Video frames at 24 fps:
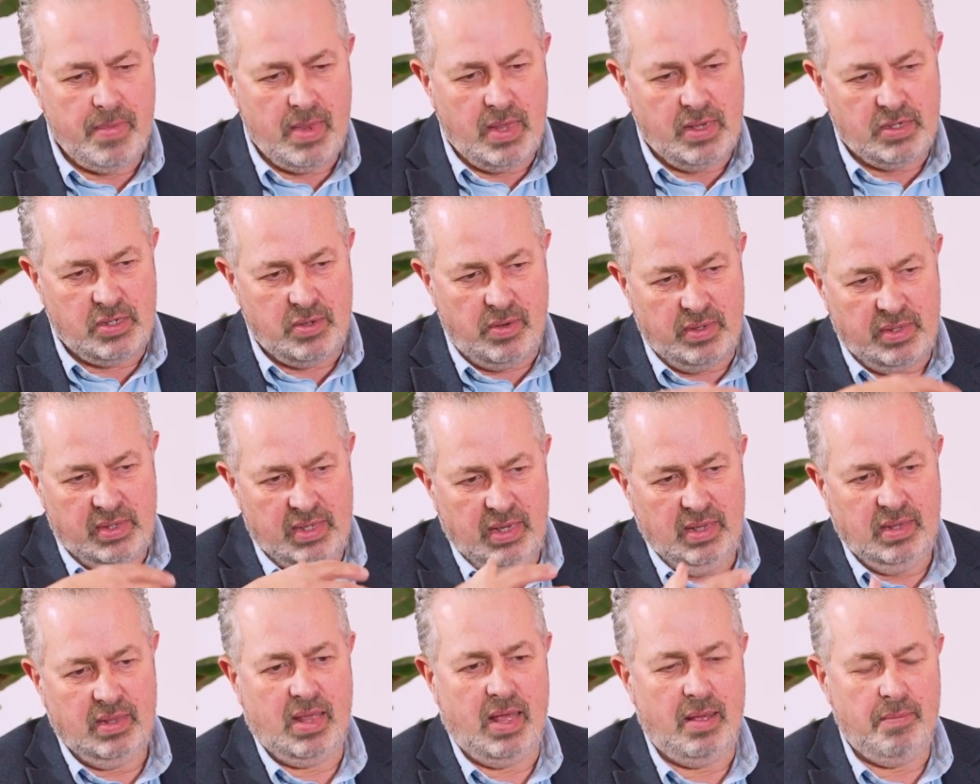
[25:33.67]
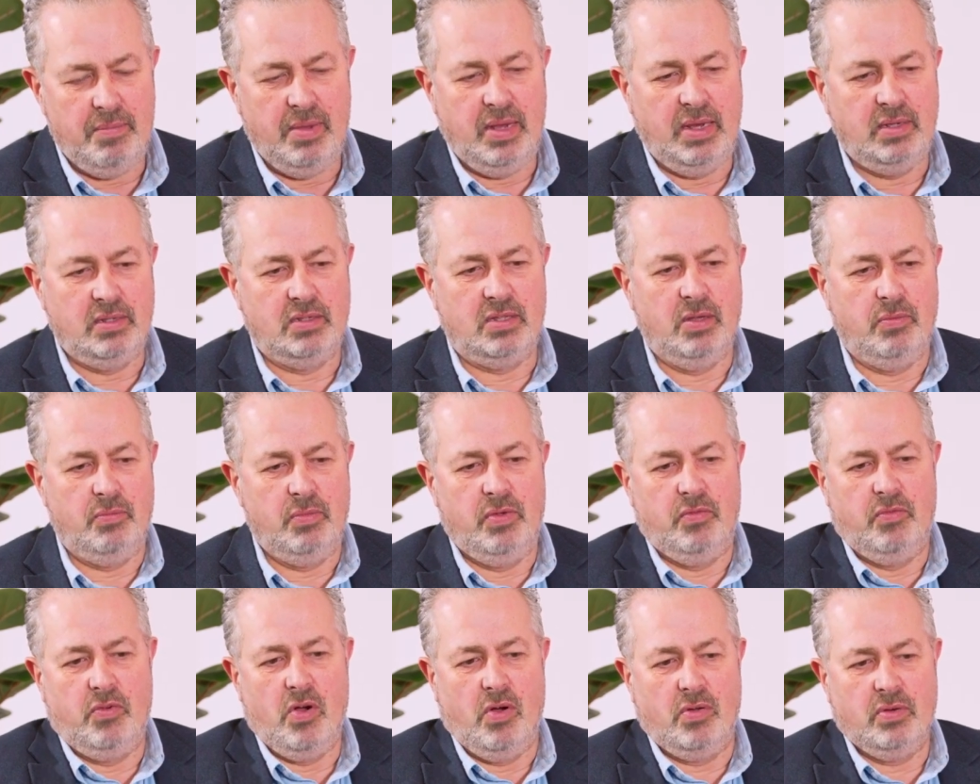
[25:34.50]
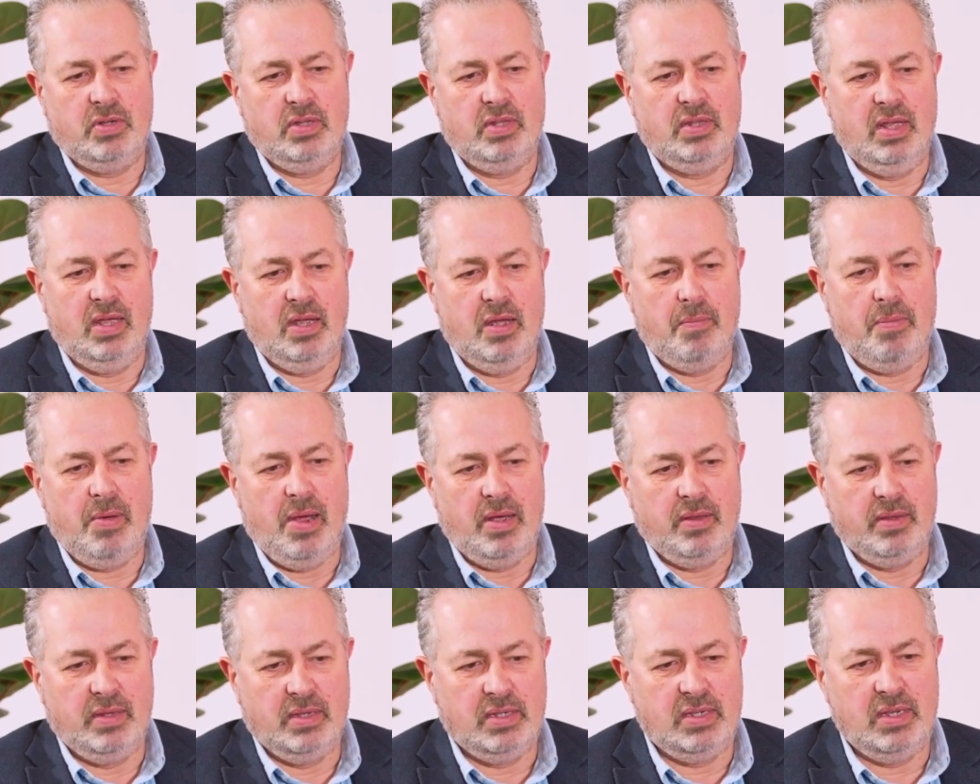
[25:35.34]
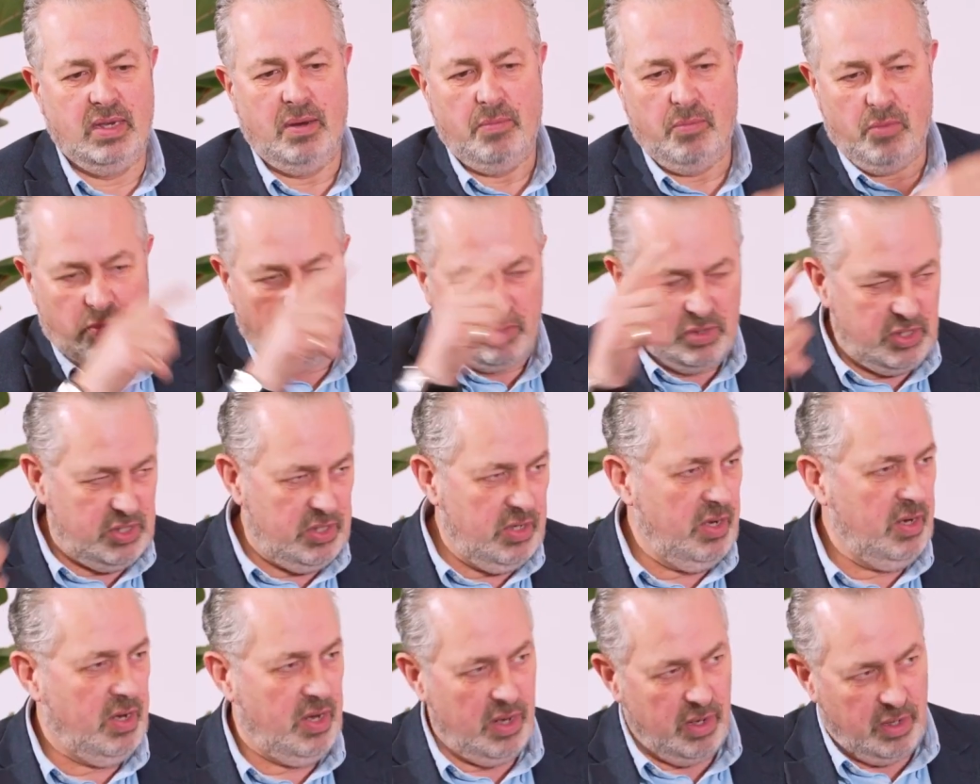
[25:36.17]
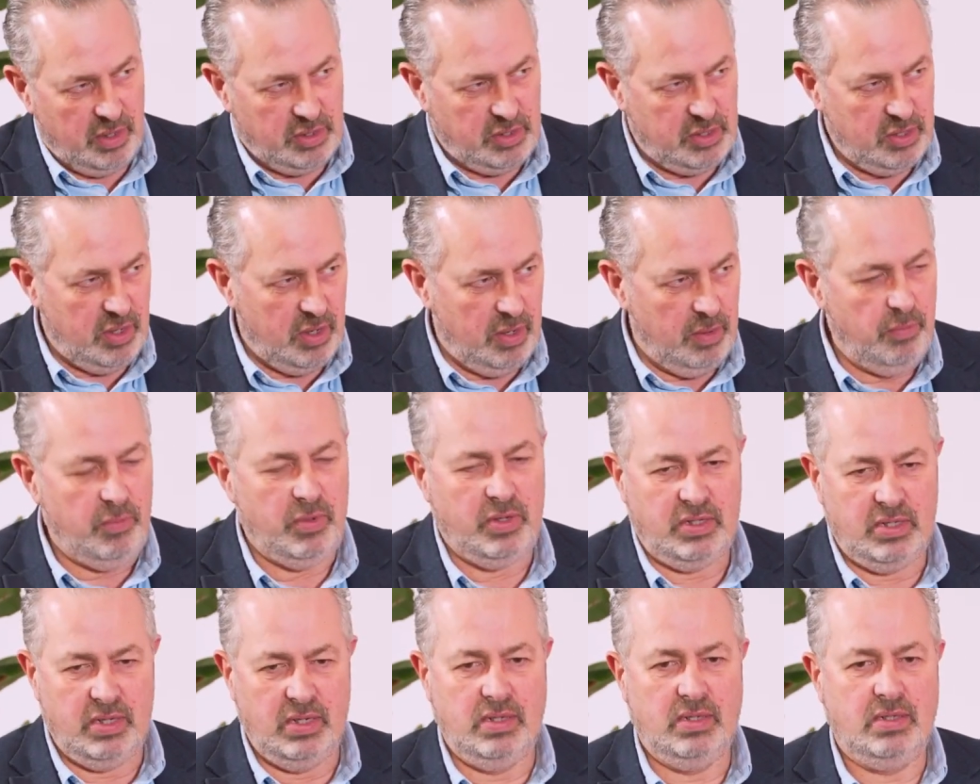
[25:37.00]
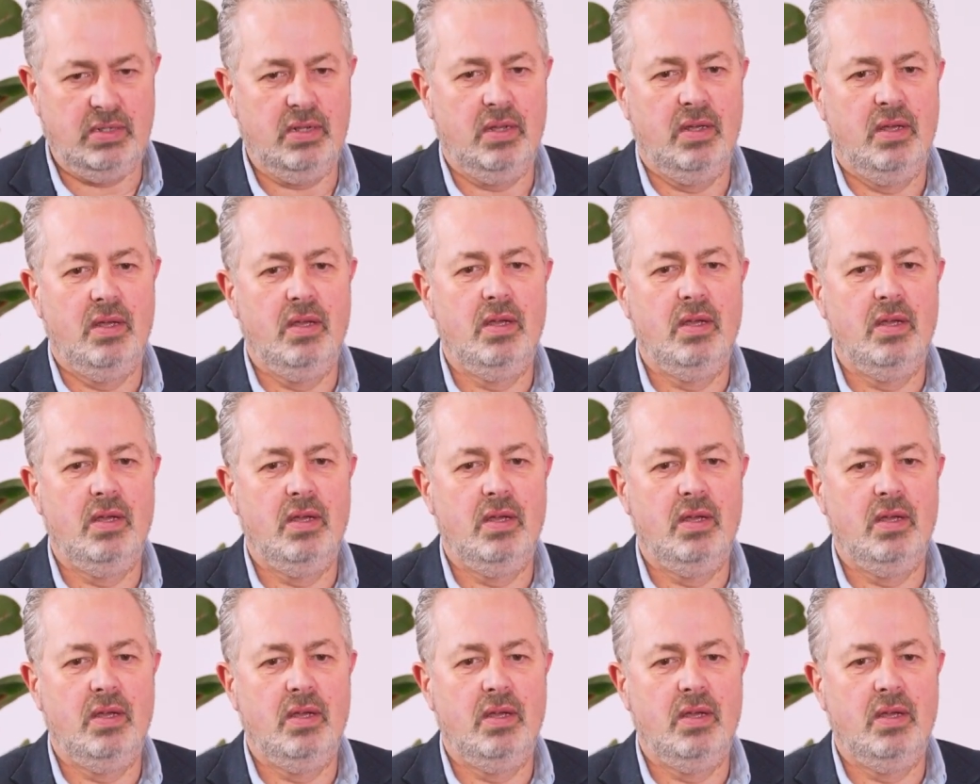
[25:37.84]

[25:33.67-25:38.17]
So I think that means that we've got to think about this in a more circular term, which is